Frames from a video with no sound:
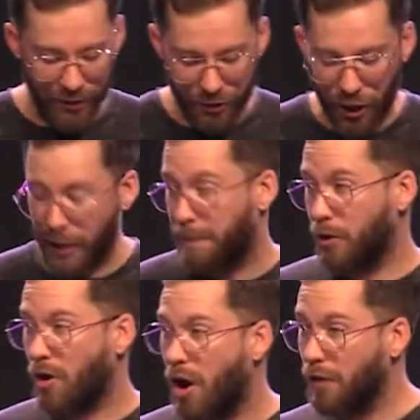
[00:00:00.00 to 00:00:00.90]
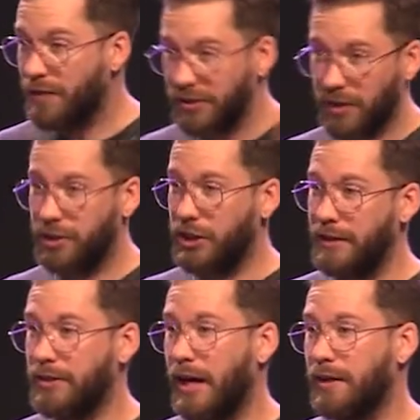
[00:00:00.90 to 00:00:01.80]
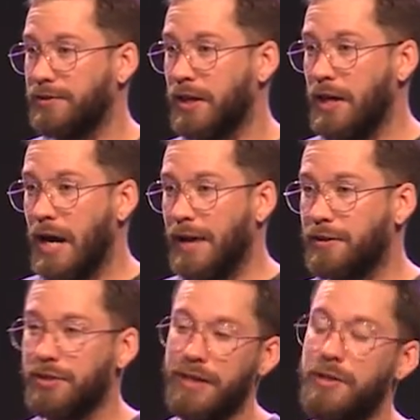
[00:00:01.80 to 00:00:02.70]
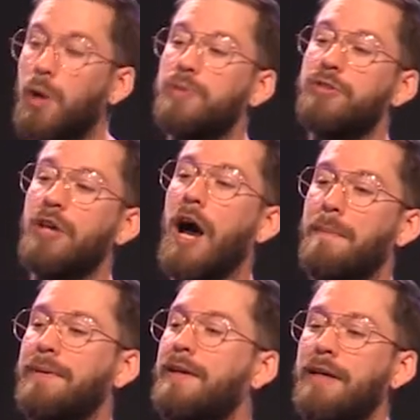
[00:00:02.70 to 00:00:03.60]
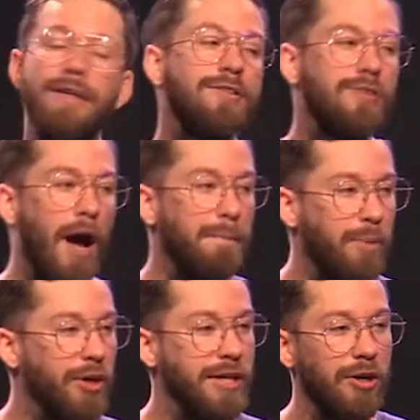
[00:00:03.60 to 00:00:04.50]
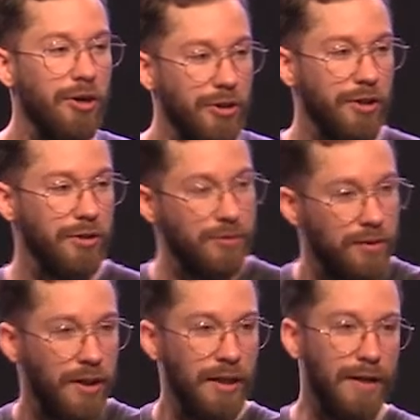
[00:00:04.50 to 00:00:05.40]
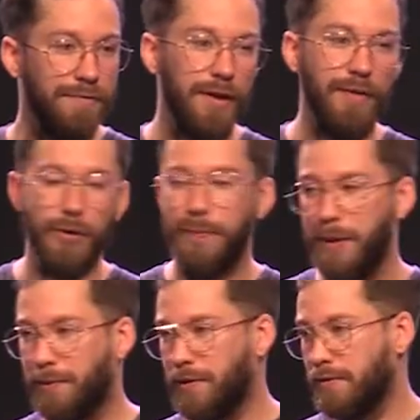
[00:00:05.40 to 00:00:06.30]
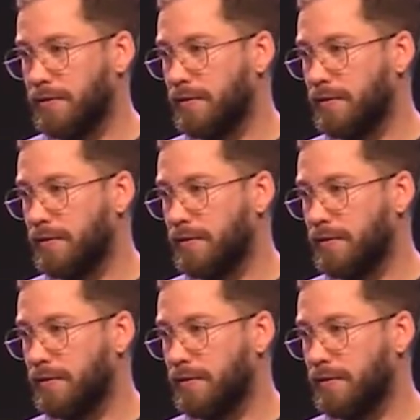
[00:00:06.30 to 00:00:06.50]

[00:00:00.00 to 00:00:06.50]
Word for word: They're trying to put all of this on the Gentiles, and they're saying, no, stop, stop putting hurdles in front of other people,